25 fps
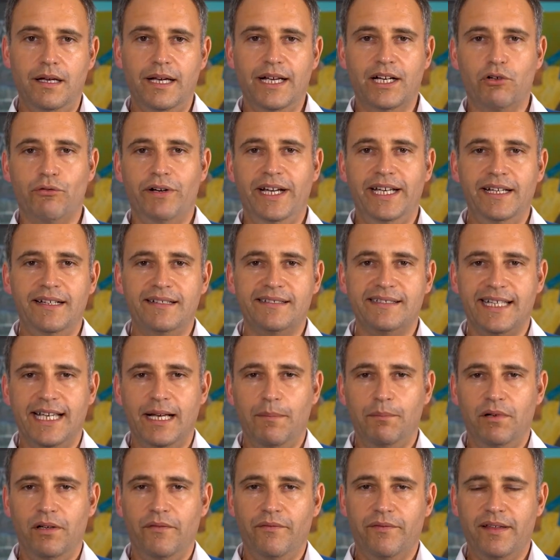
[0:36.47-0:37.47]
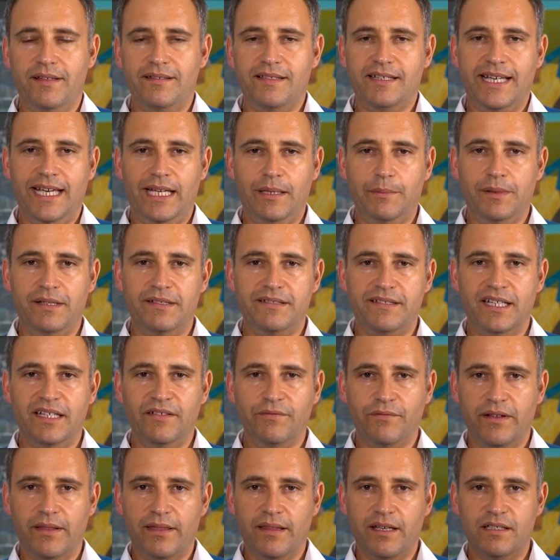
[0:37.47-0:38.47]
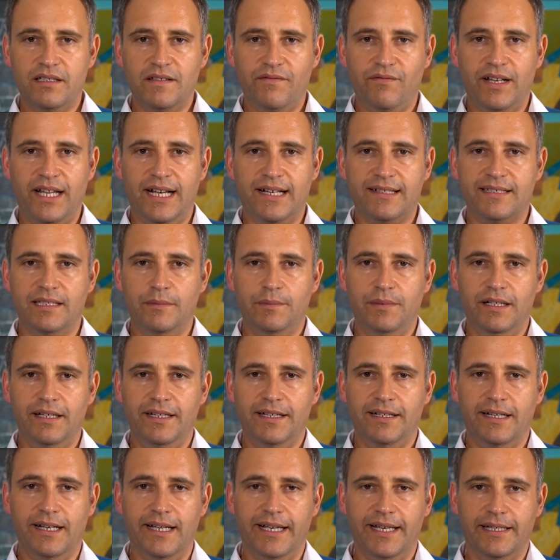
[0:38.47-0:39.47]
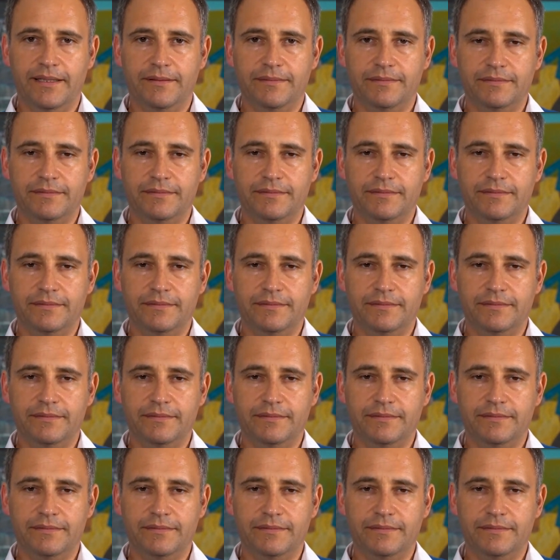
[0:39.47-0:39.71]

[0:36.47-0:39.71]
A great example of this can be seen with this flexible inlay.